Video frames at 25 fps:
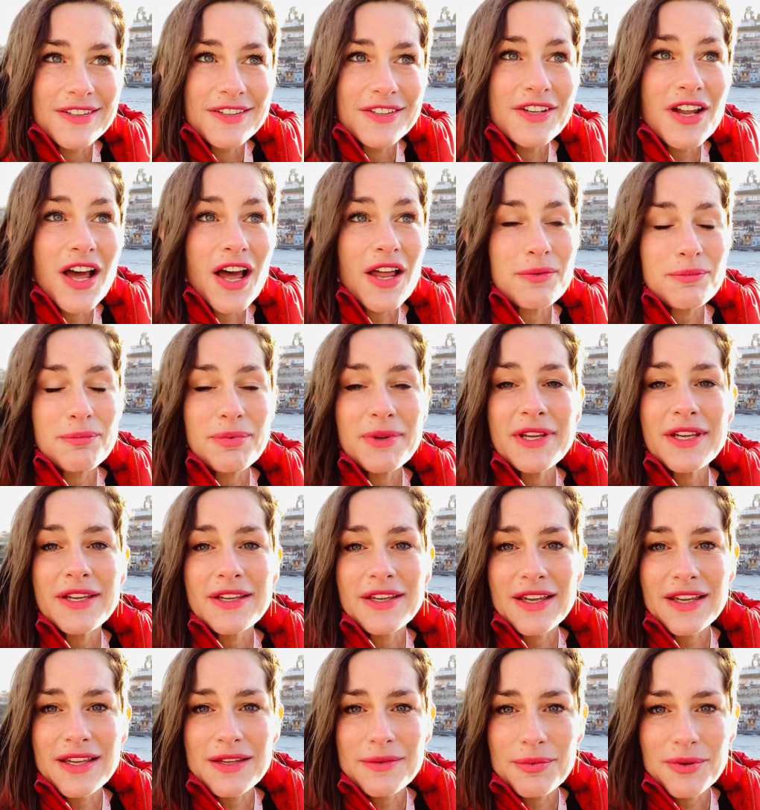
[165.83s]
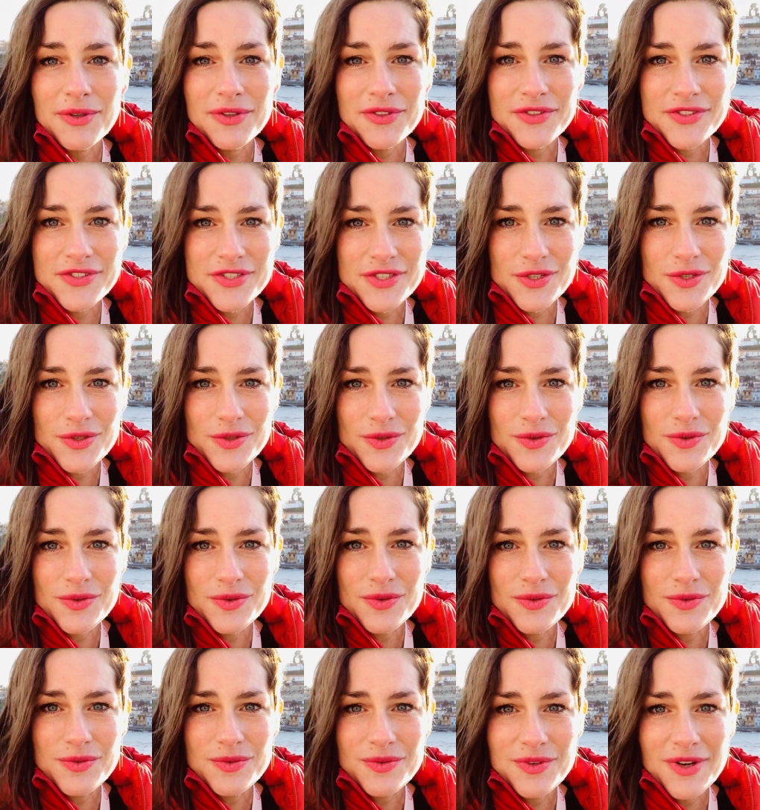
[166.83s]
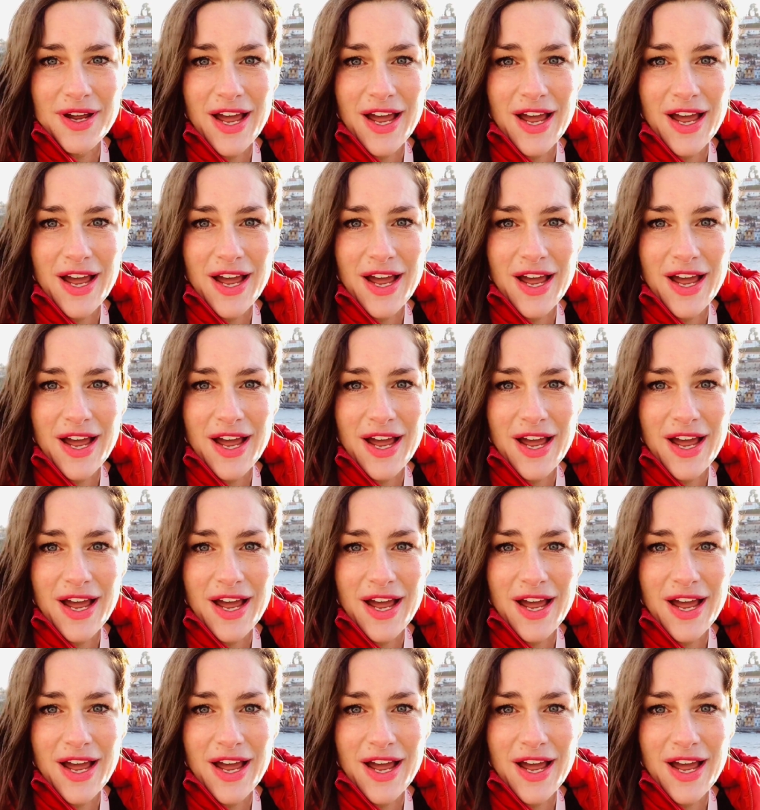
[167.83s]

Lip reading: not being able to